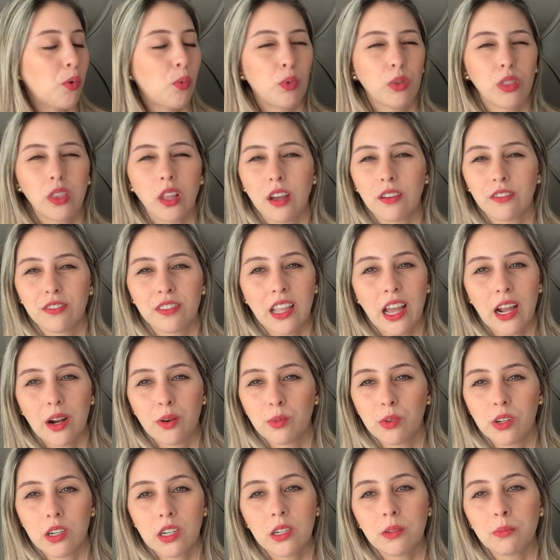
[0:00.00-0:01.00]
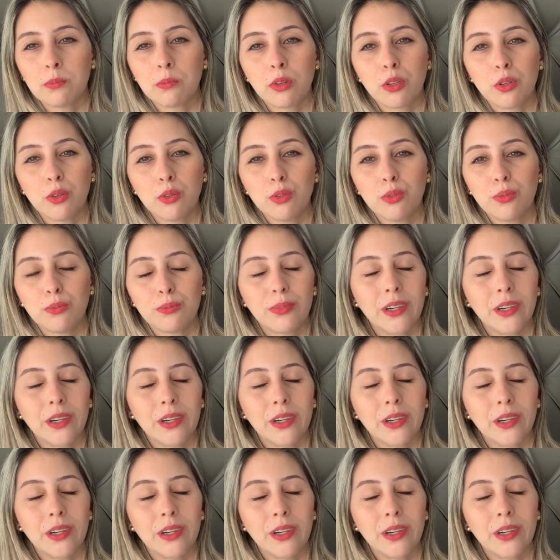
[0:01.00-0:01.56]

would love that one in blue,